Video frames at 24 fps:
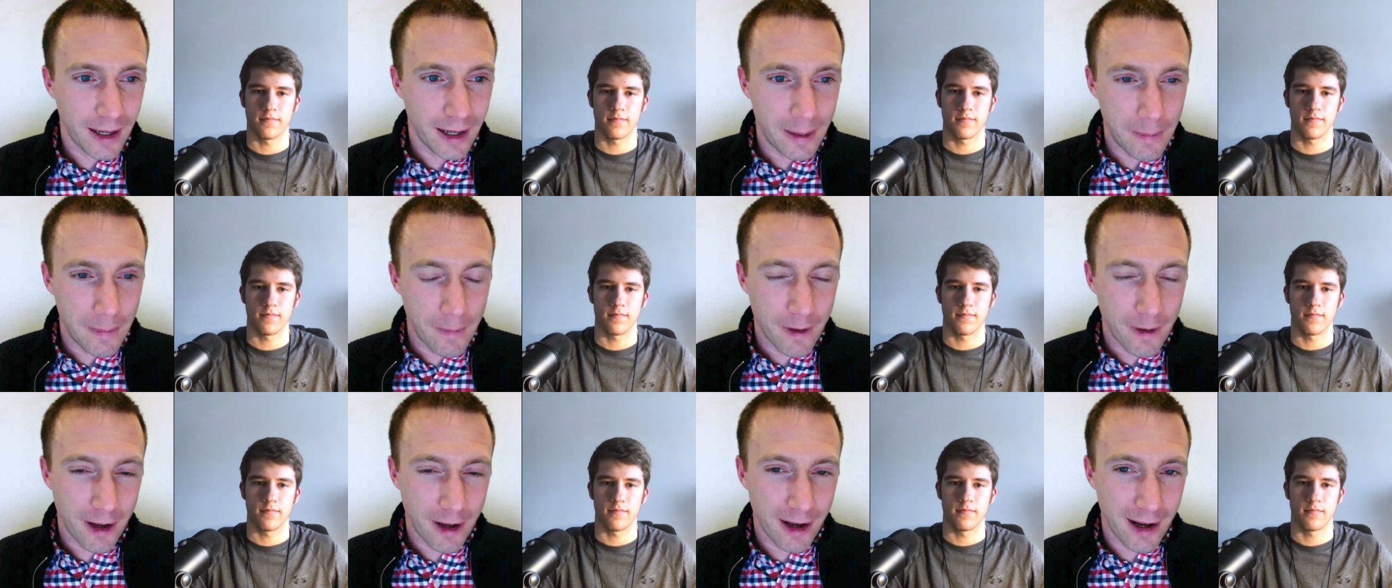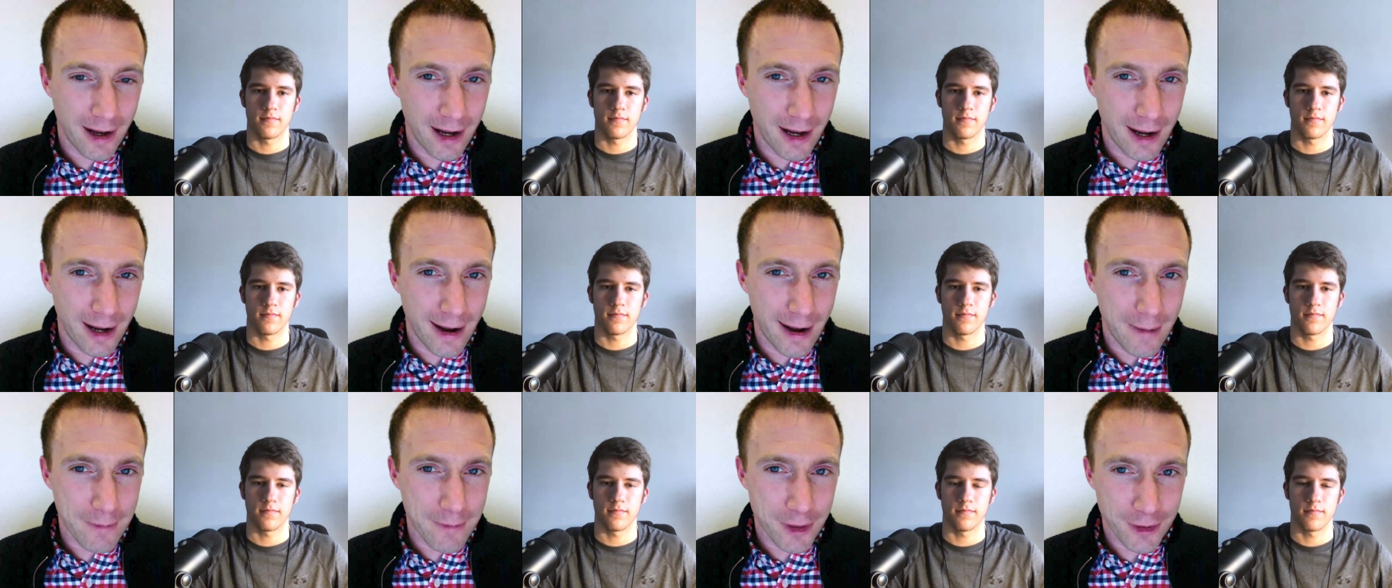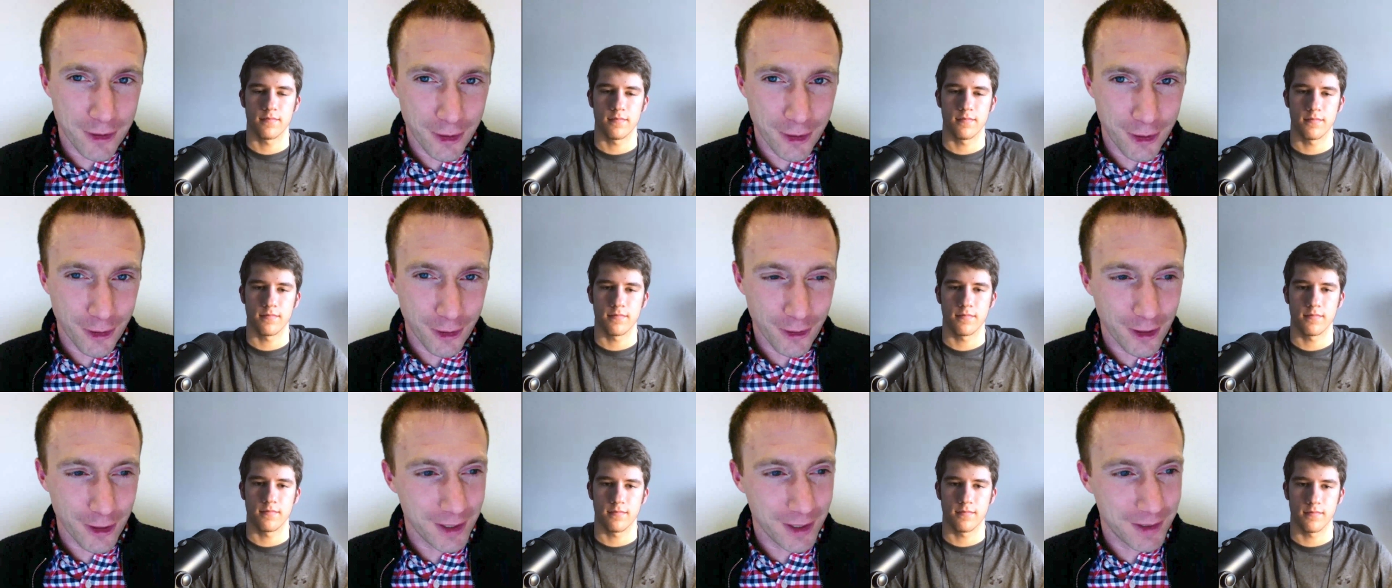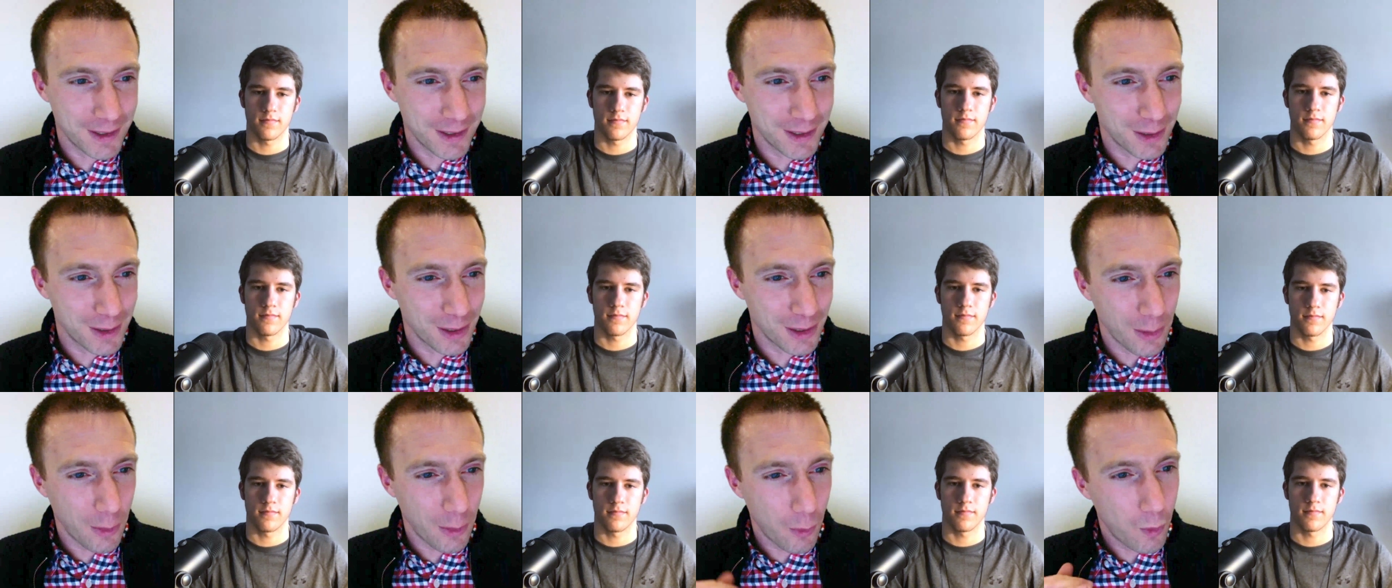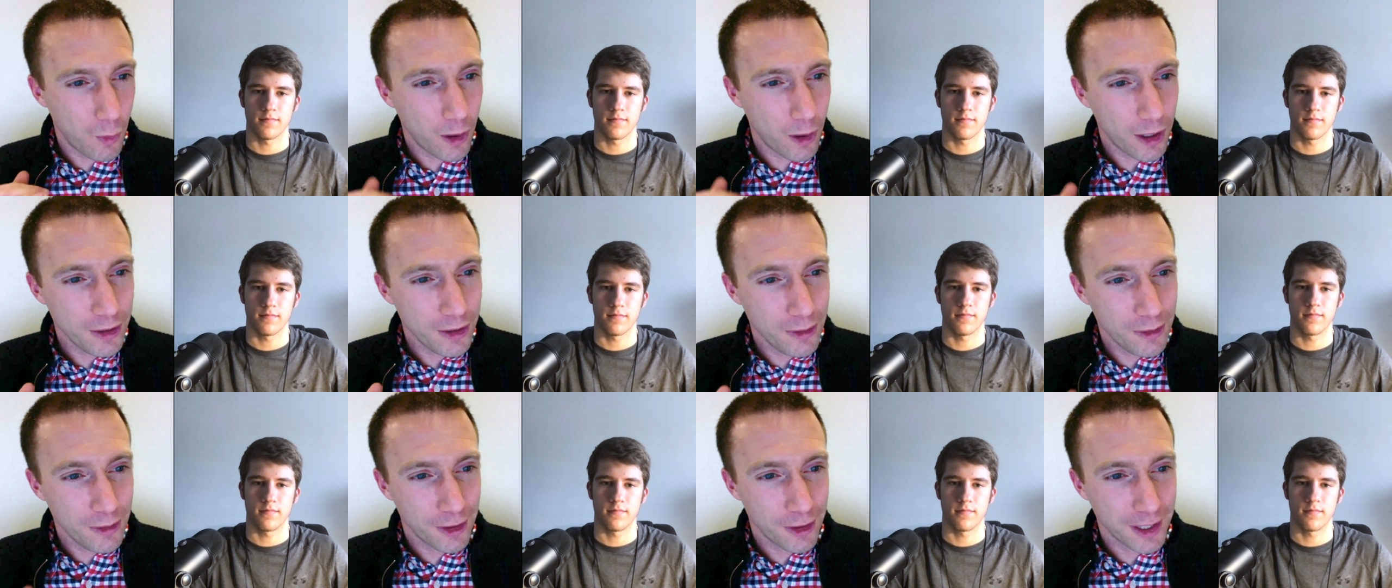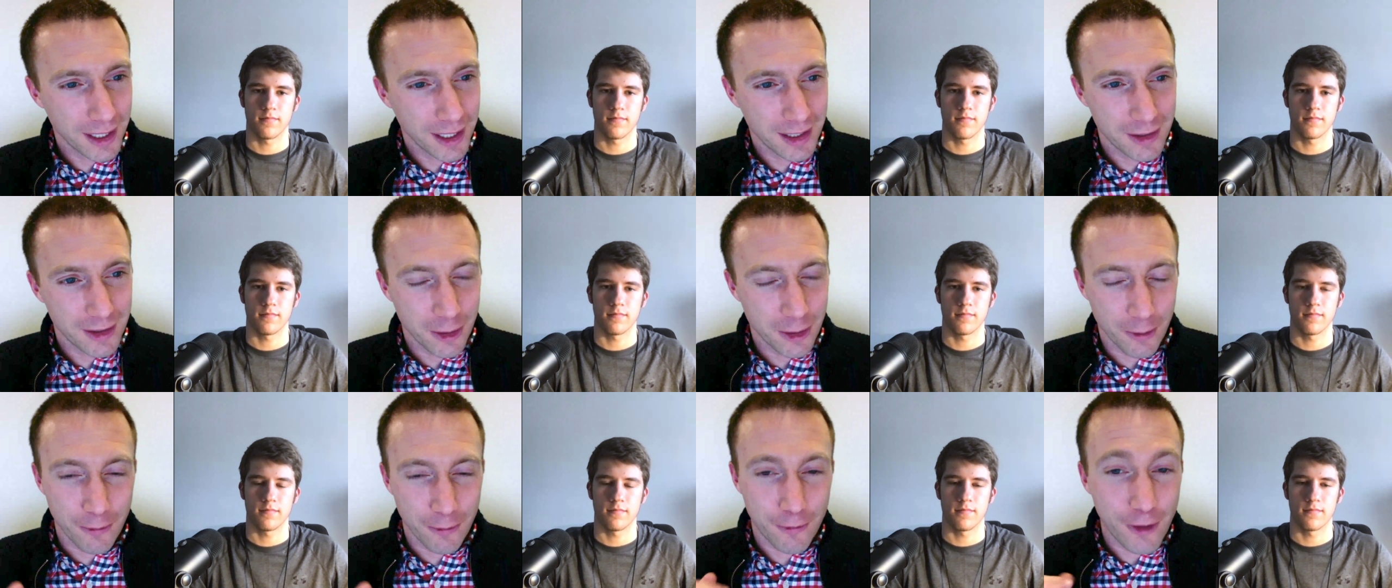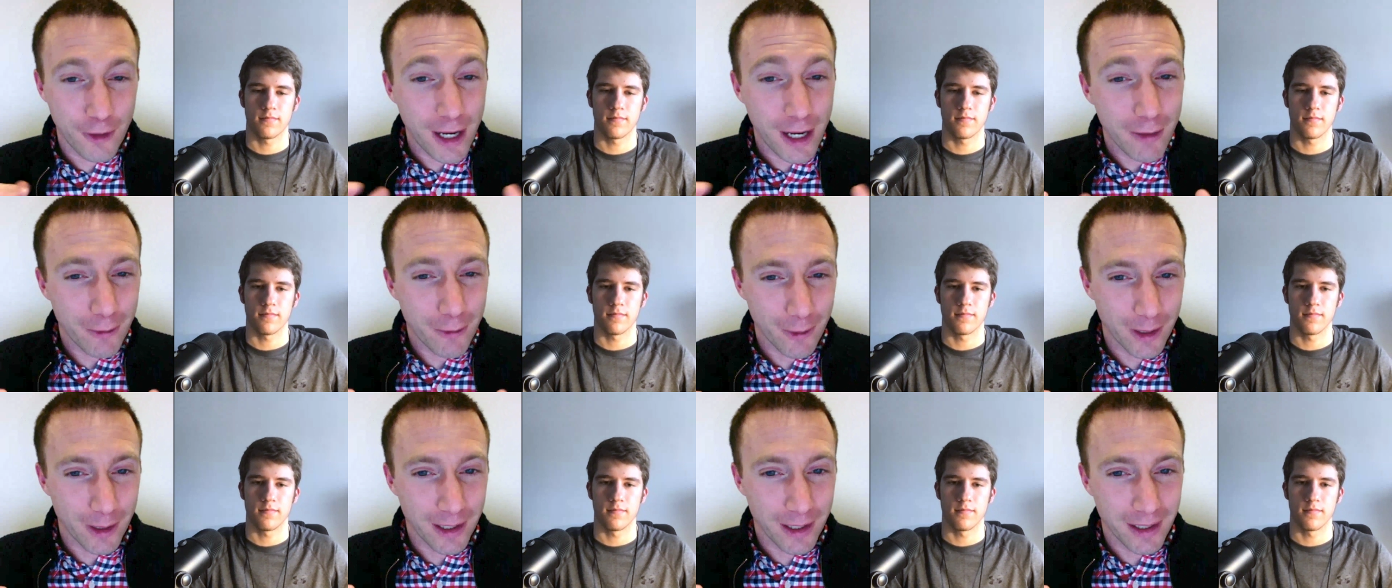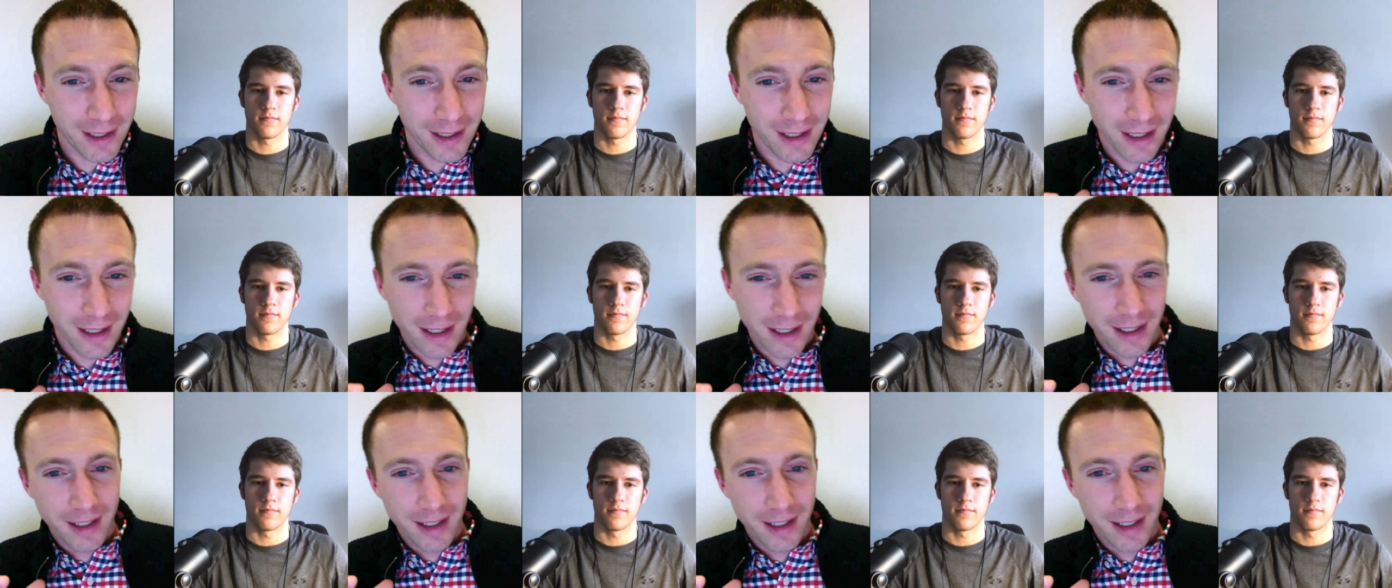Speaker 1: um, I'm just curious as to what you think is your favorite